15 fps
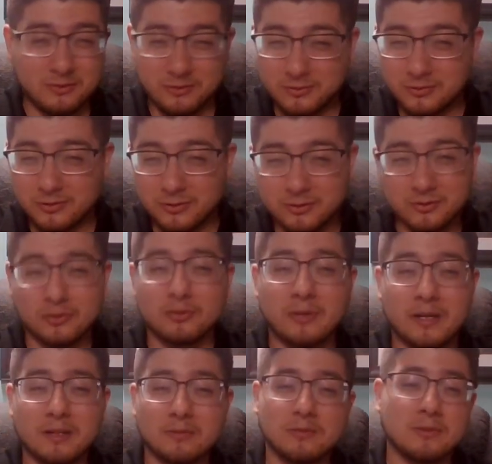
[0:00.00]
your
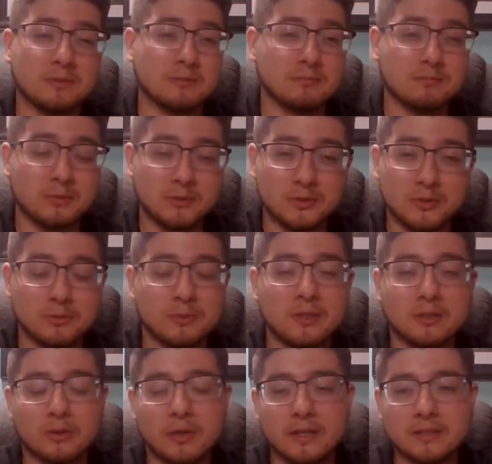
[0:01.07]
strength in pursuing
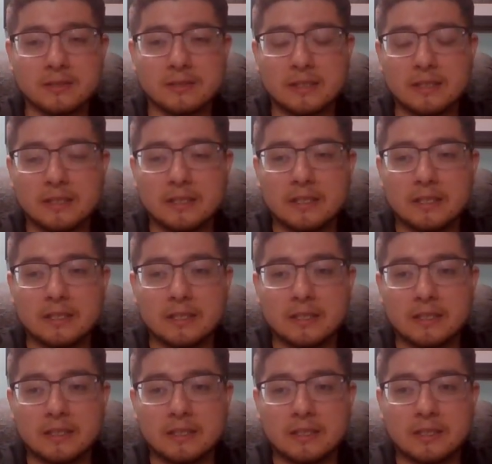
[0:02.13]
Christ,
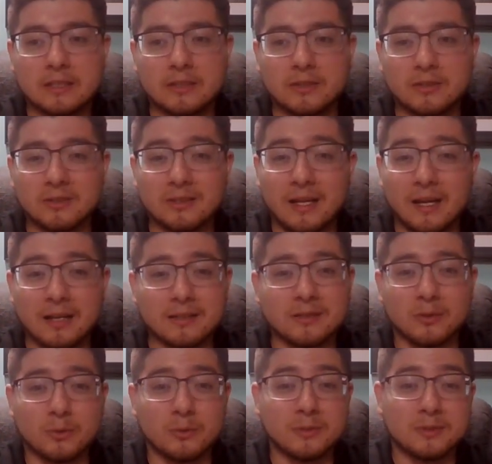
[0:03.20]
you're not
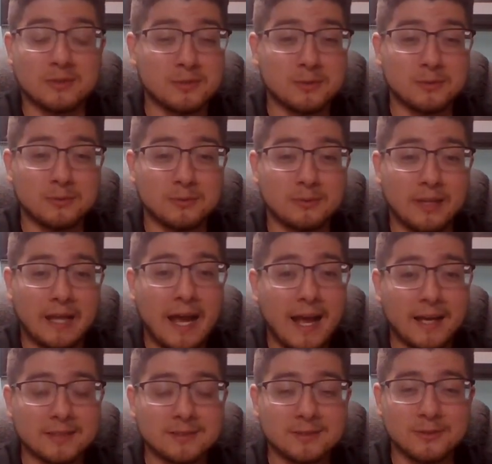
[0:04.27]
going to
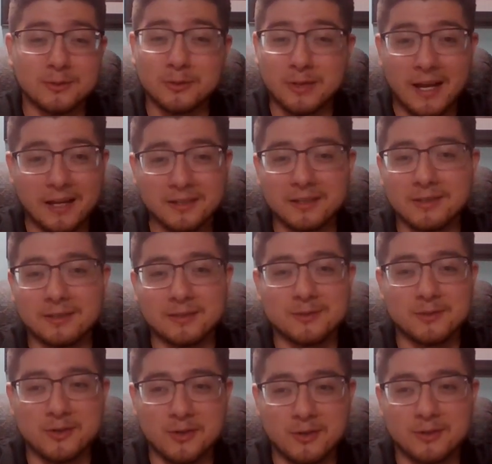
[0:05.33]
last. You're not going to
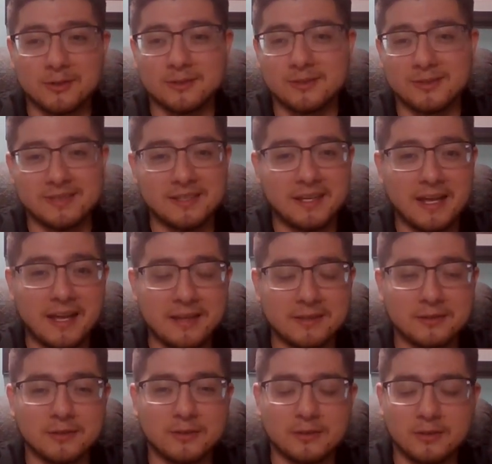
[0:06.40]
endure to the
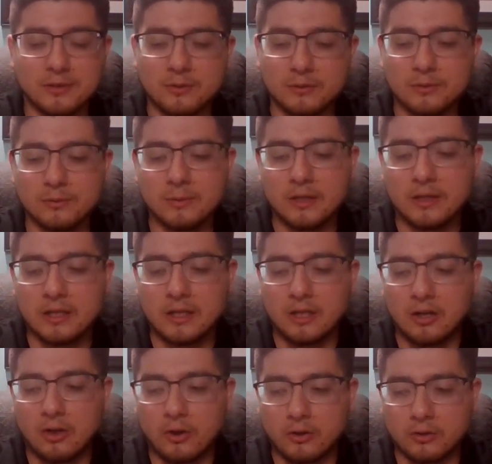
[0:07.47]
end. You
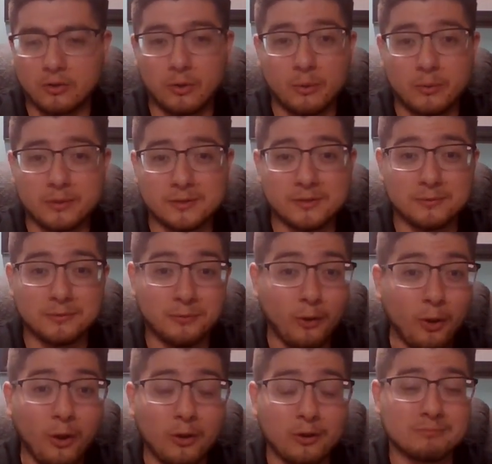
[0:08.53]
are going to
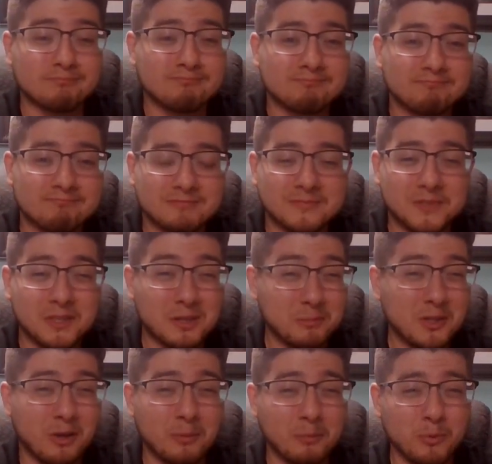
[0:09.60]
fall. You're going to be
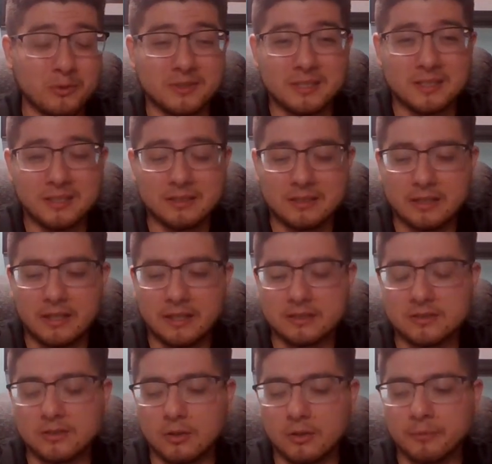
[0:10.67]
humbled. And
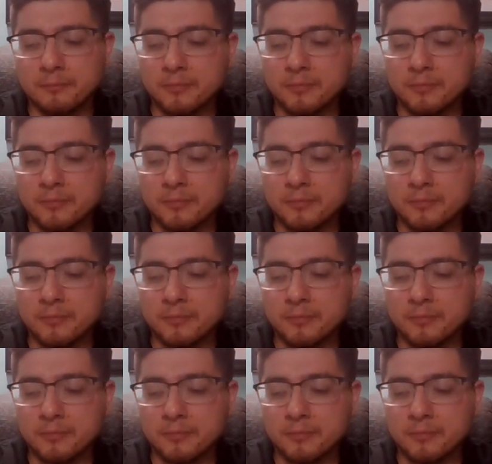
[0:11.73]
so